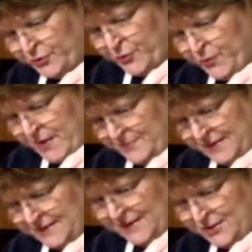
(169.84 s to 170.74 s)

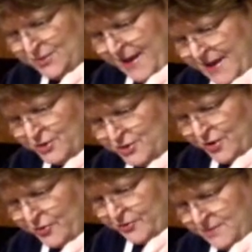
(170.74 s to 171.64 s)
equipment. Can you imagine
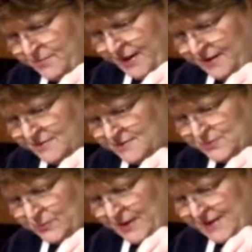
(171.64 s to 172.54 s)
our grandparents,
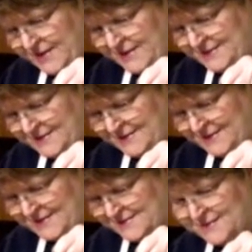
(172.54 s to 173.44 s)
the way they did
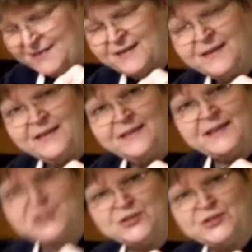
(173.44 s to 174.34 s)
this?
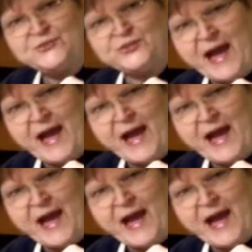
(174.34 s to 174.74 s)
They stood for